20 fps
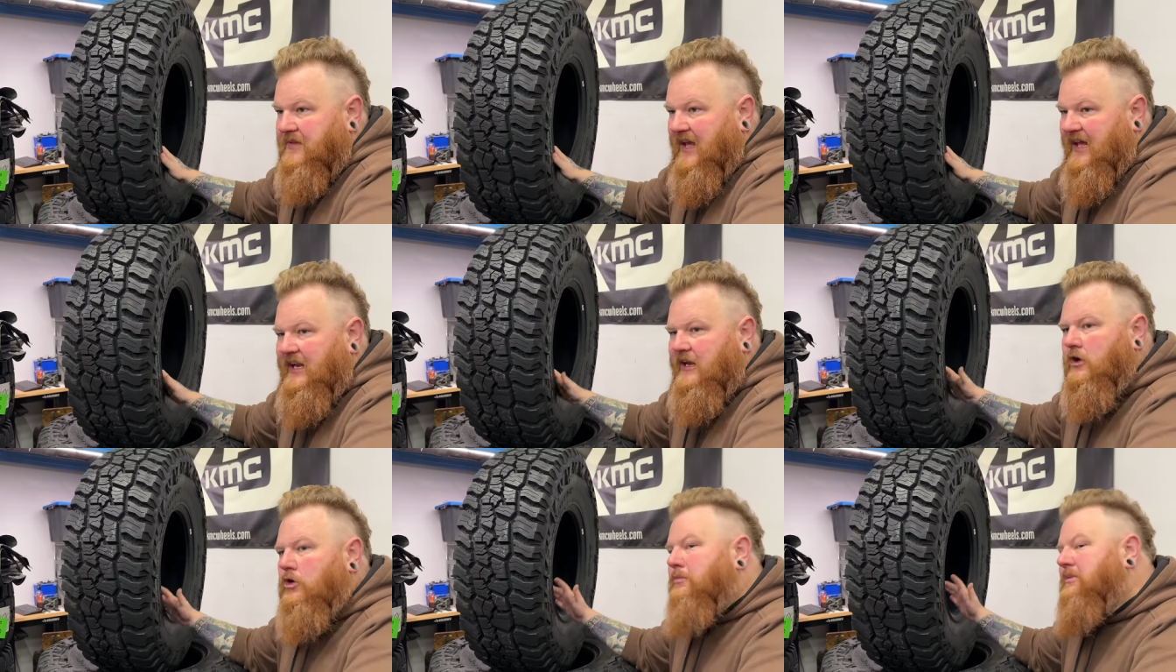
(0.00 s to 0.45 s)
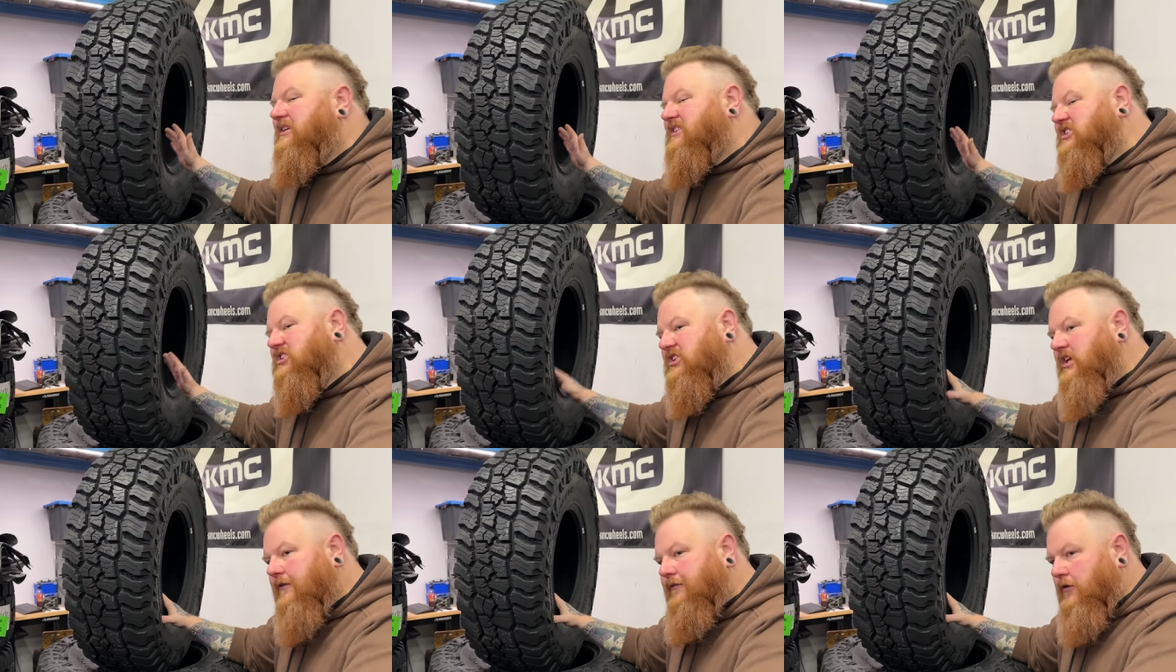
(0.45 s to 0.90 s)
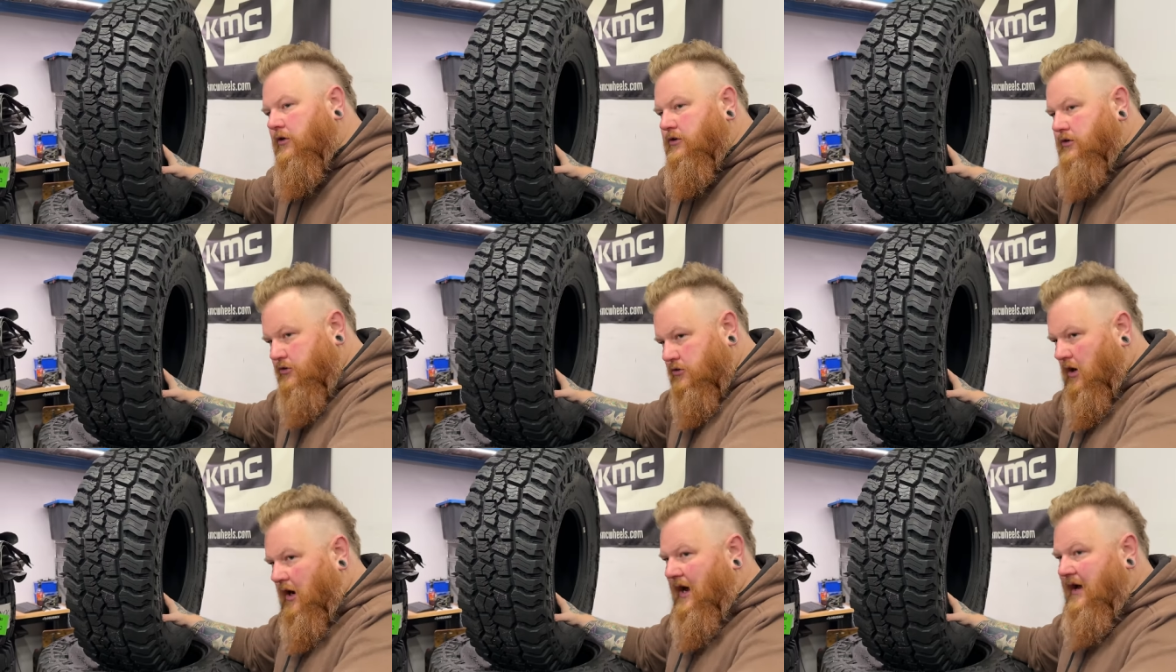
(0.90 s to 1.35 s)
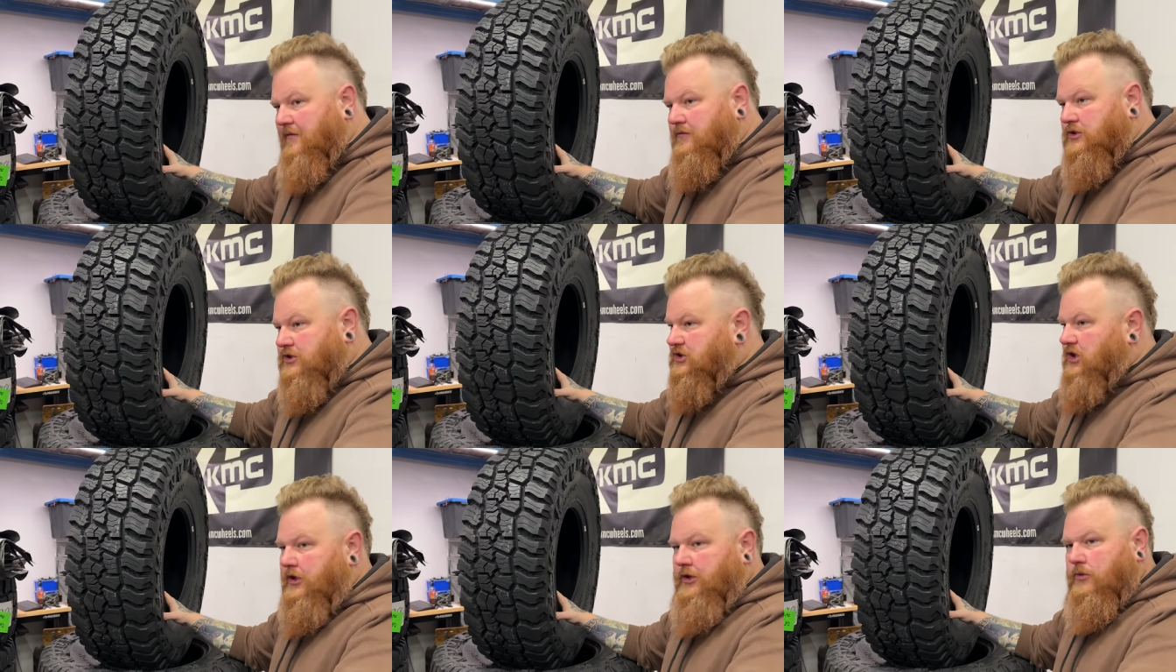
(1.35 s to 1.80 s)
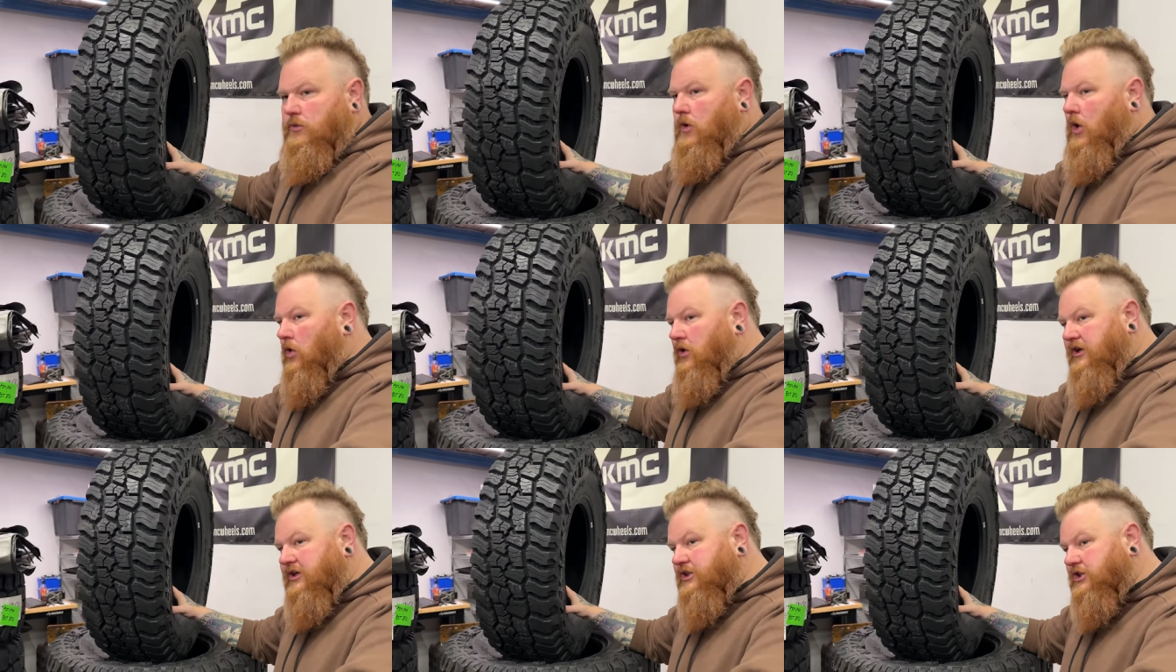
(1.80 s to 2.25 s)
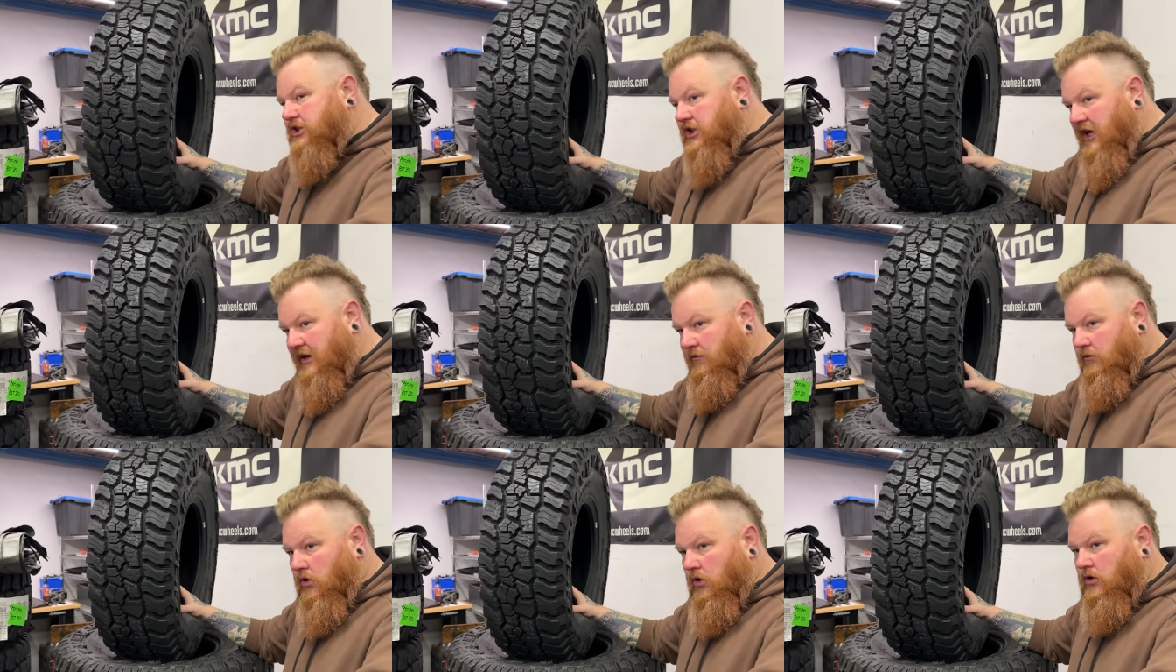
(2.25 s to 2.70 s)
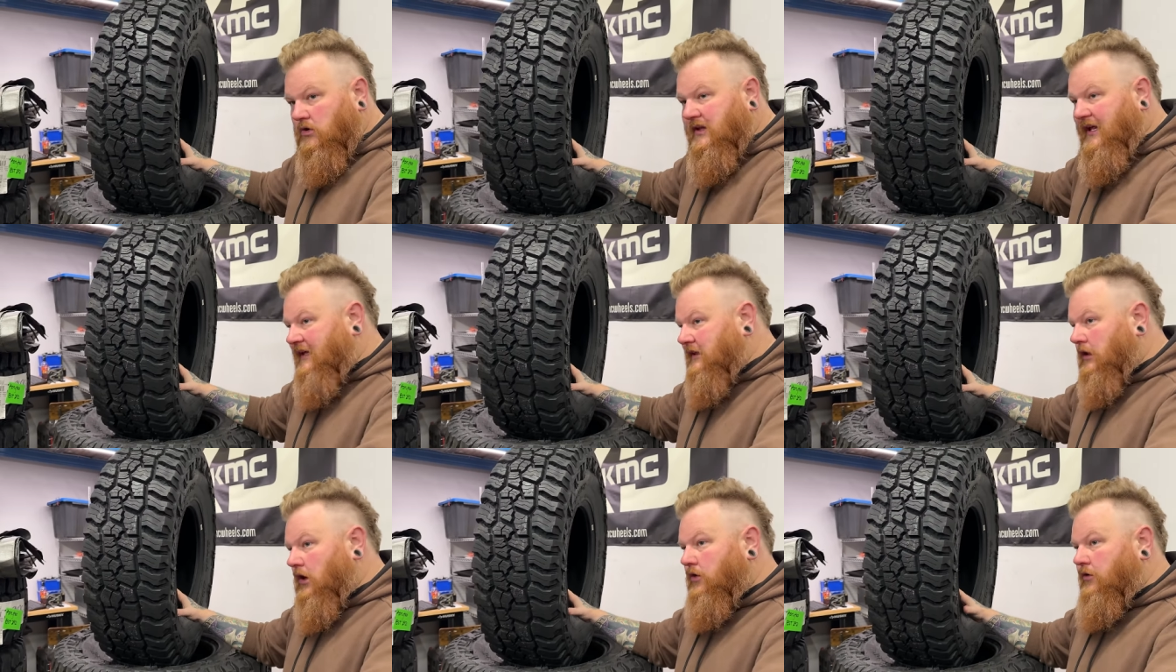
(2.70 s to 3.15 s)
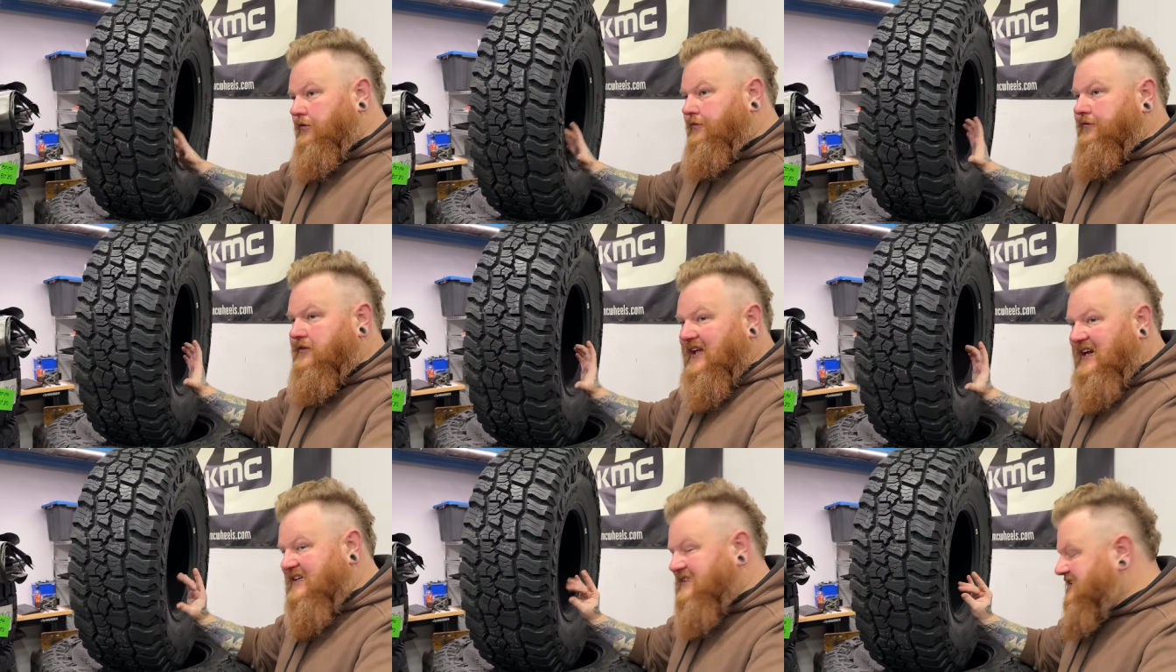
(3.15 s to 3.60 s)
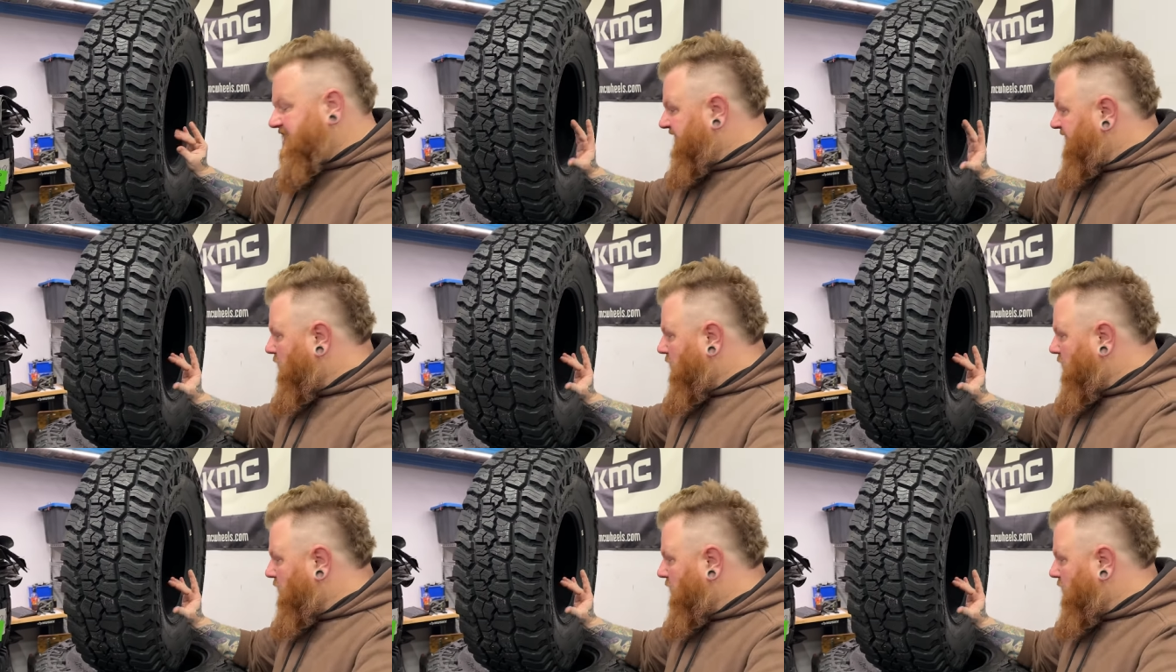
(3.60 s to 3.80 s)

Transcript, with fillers: and it'll be stiffer to drive just on the road in general, let alone flexing.